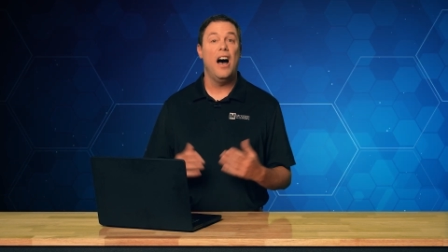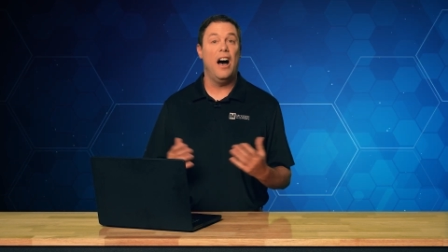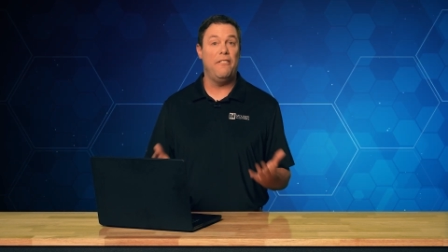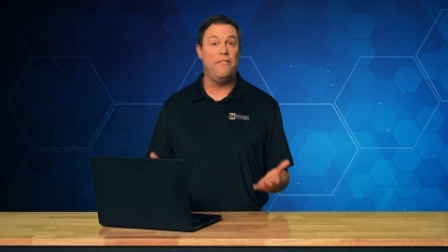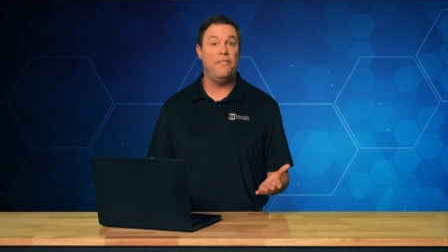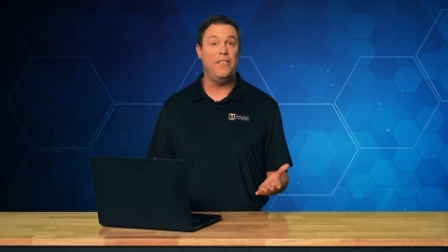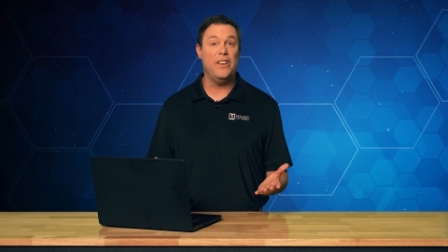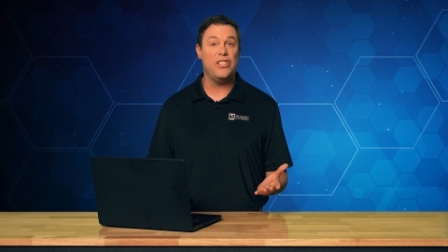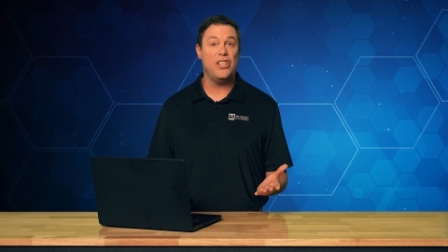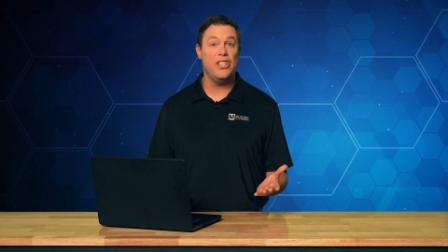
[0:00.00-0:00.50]

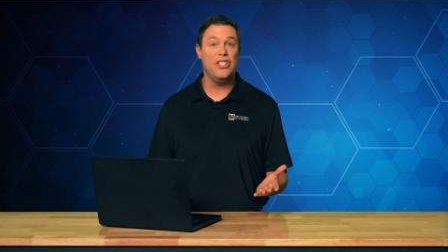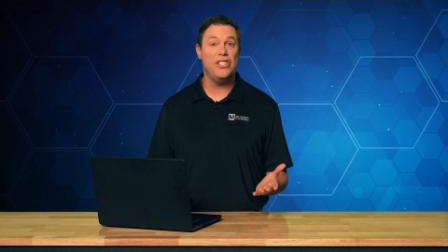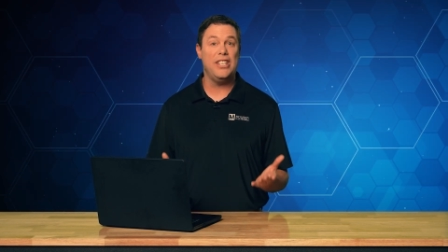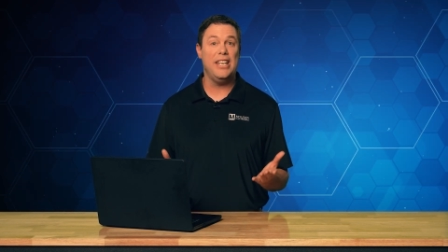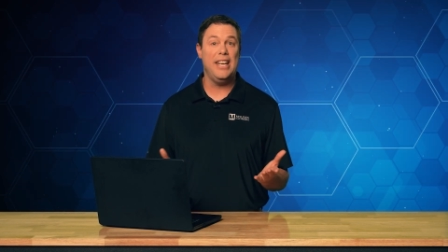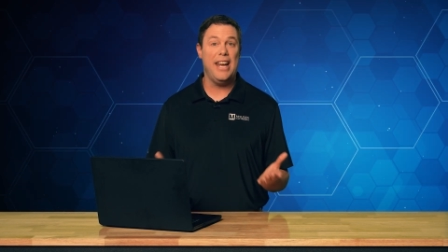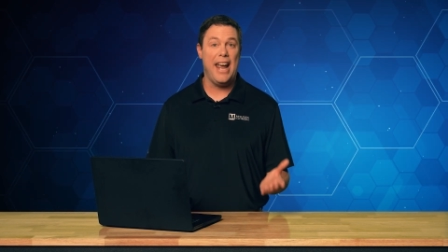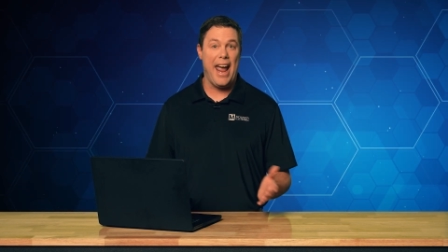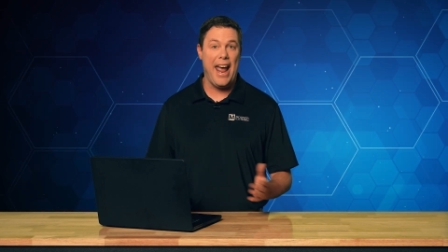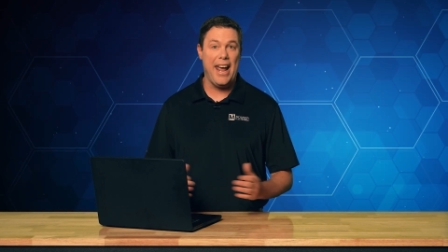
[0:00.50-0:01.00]

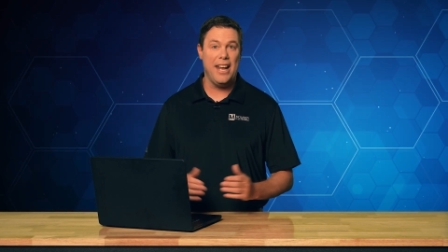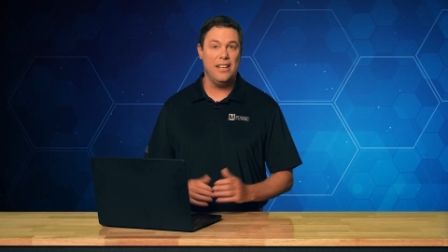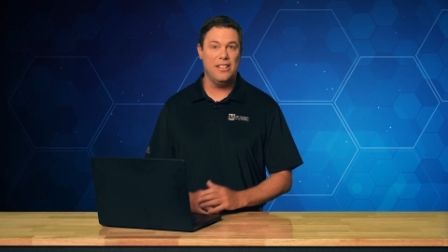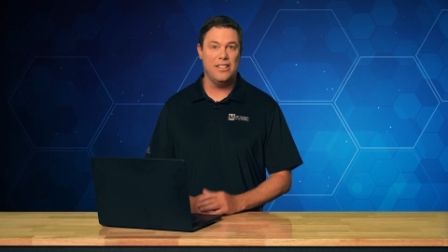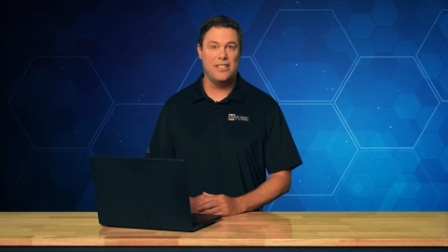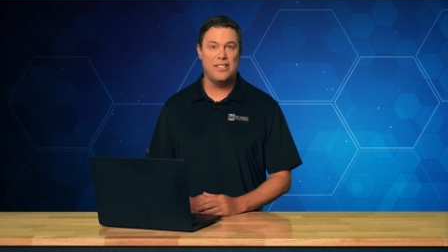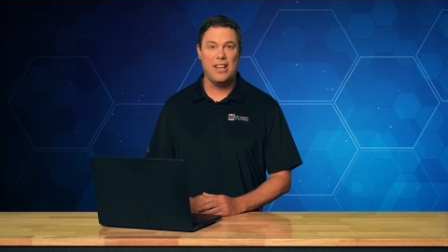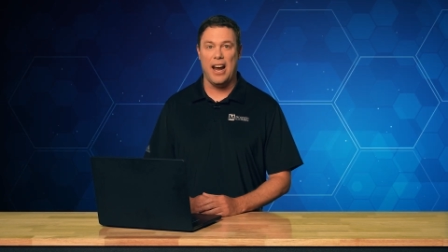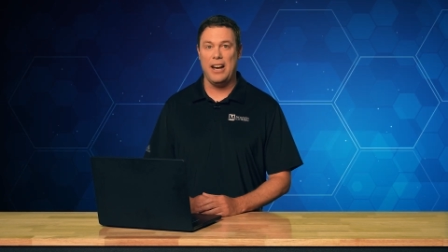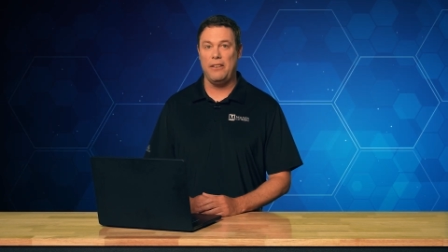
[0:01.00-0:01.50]
efficiency, and
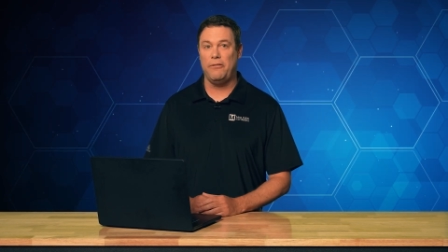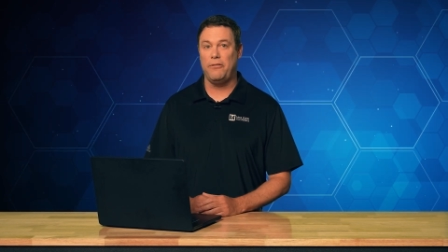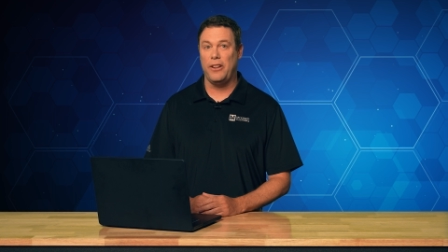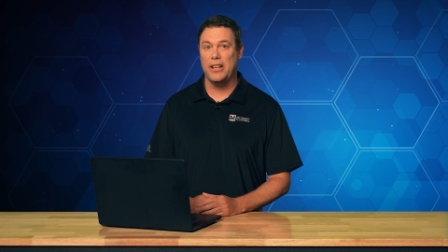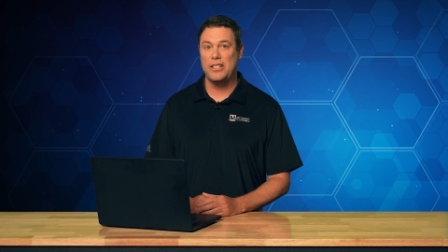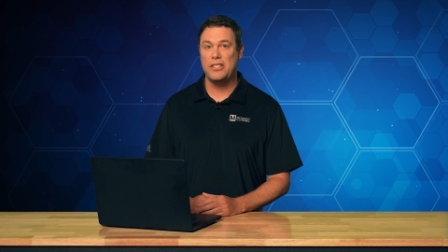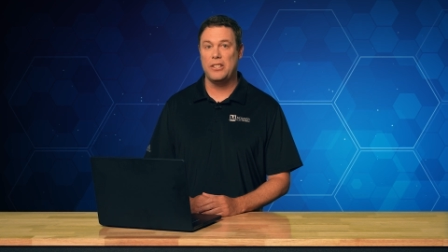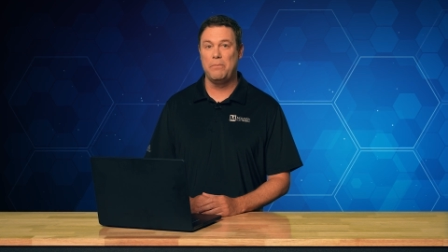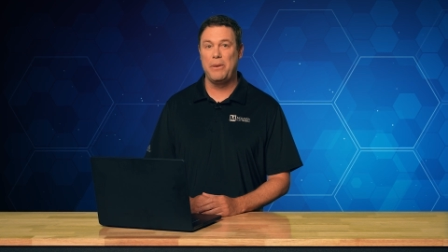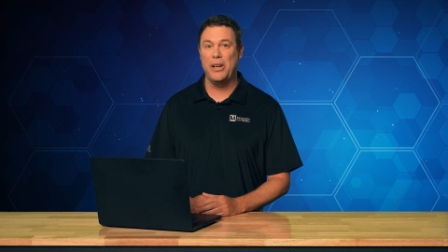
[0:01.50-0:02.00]
design
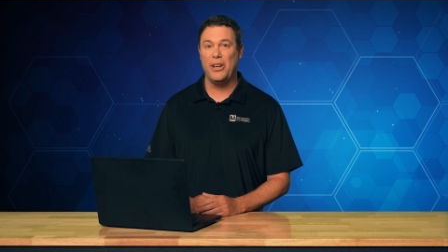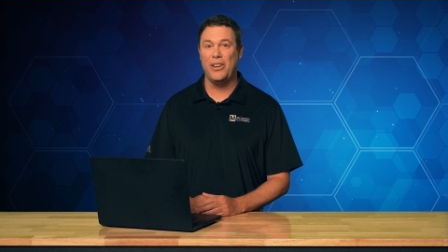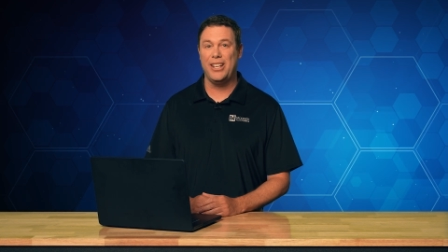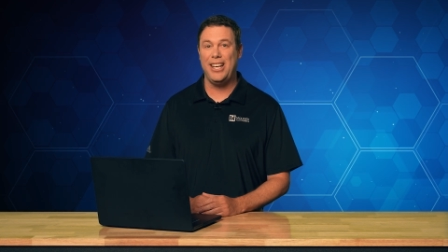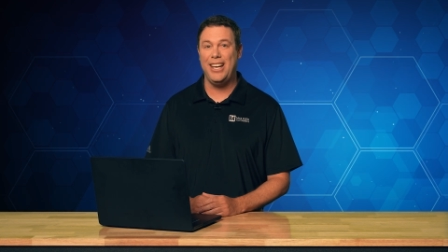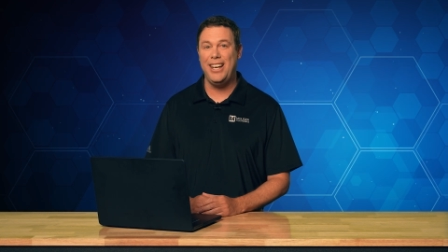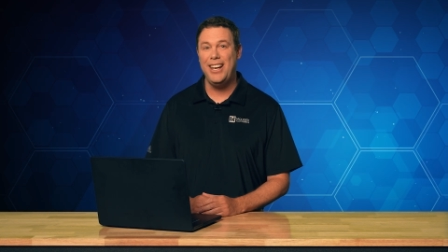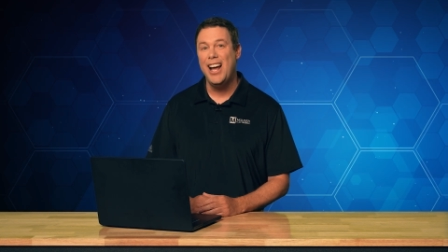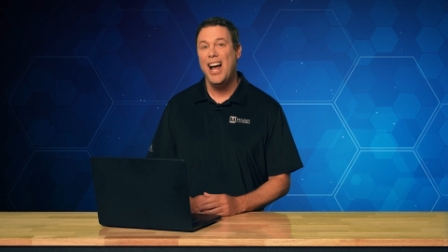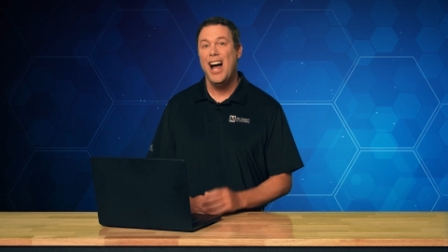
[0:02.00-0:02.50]

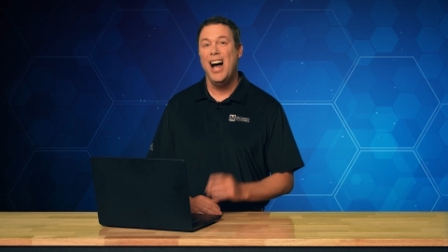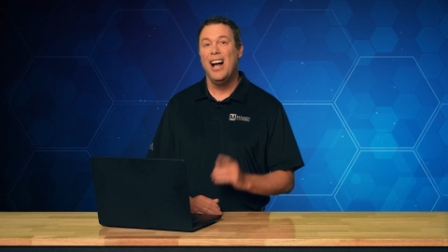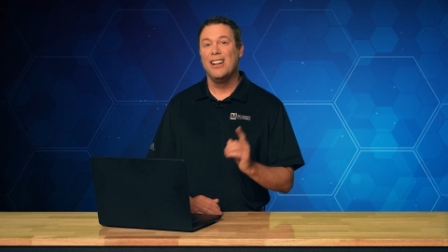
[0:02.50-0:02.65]
flexibility.